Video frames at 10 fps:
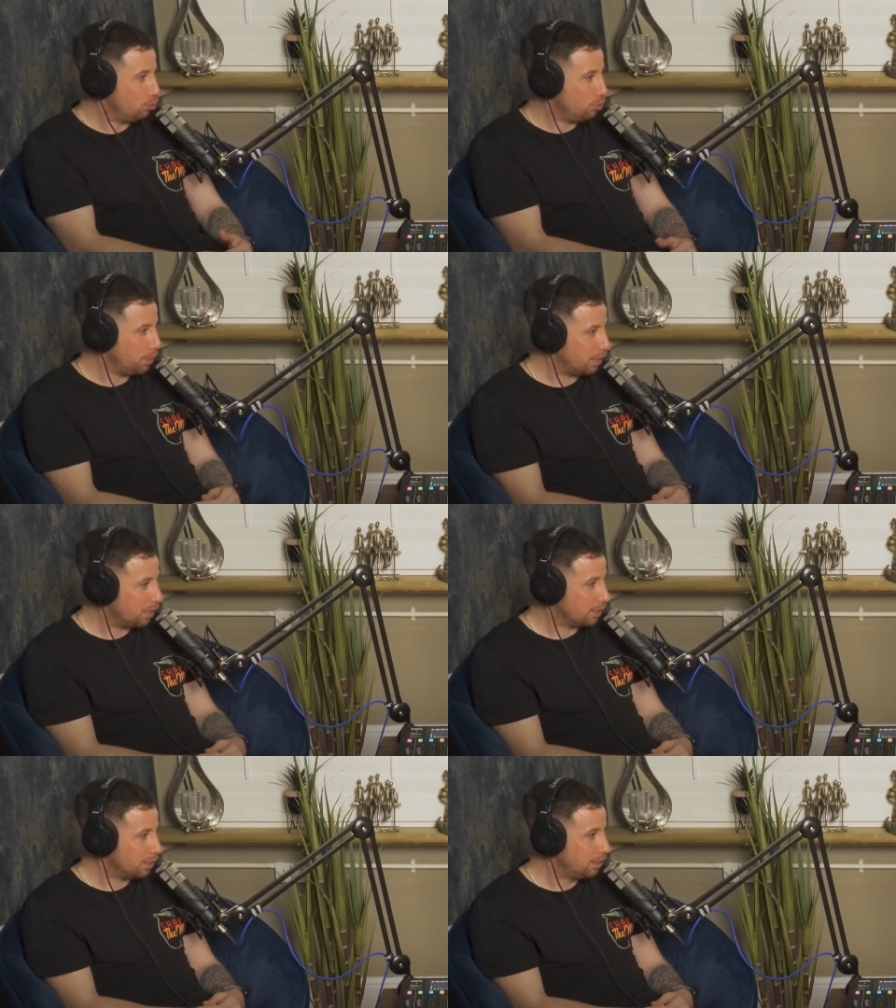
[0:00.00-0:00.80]
would you pick,
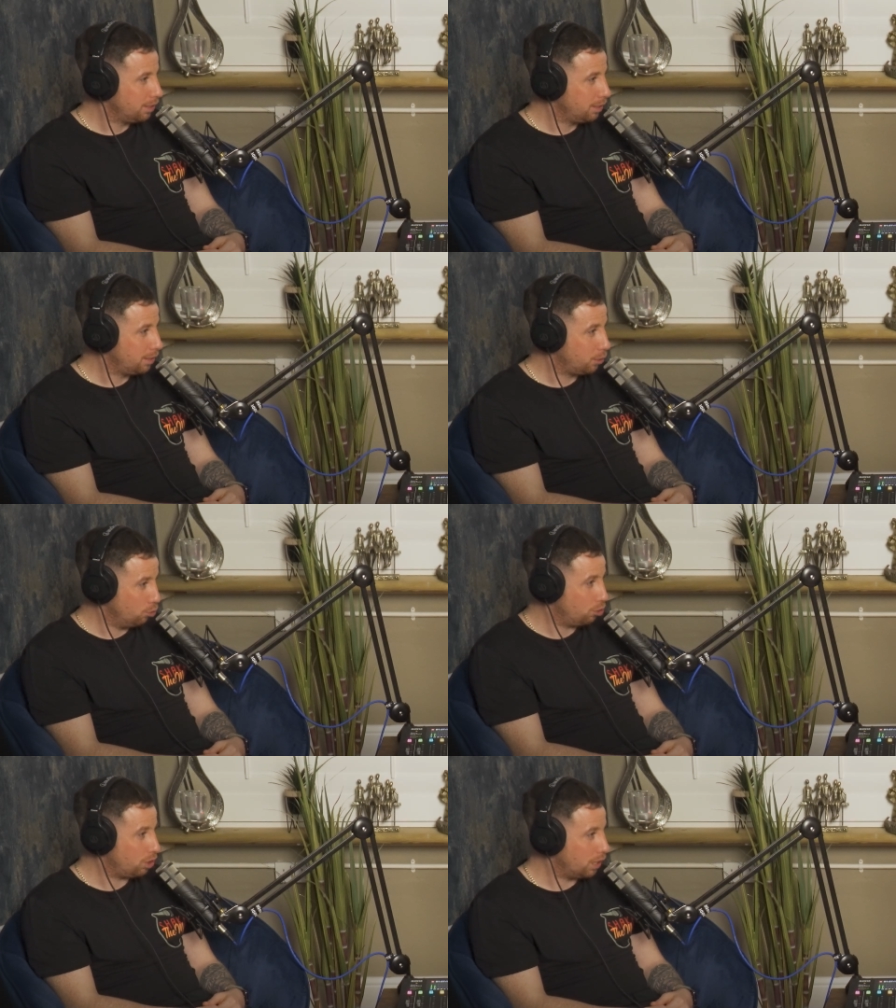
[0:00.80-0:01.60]
lad? Go
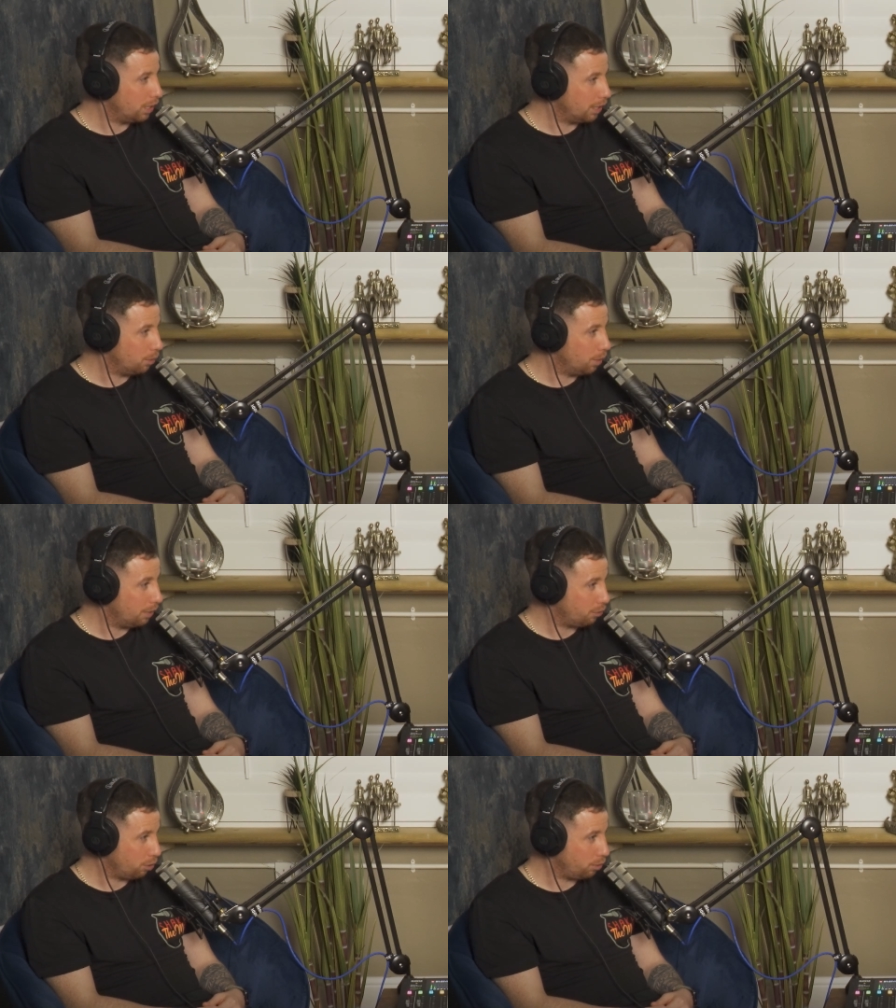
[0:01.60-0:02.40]
and see your head now.
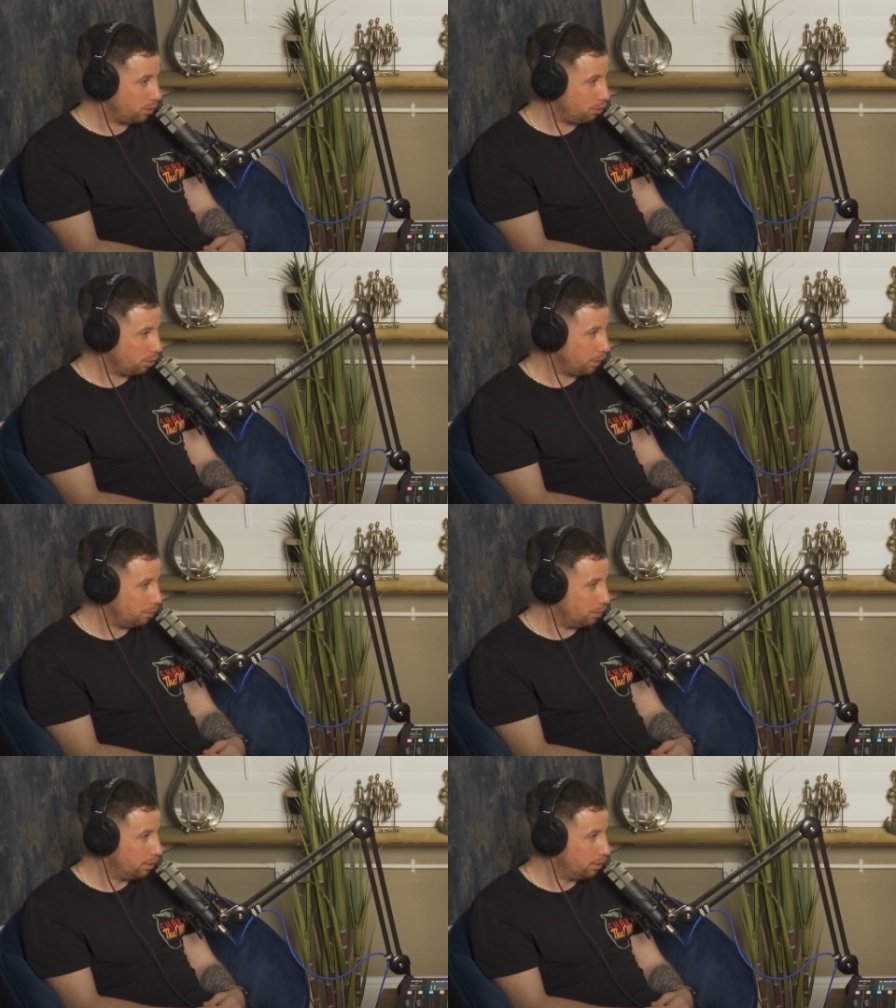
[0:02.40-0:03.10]
You've got to pick one.